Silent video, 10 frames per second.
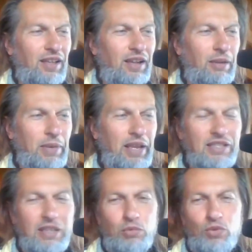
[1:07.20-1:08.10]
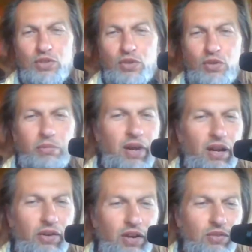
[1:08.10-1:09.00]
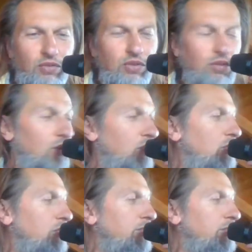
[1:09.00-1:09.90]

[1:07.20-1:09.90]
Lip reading: I'm playing some music in the background, so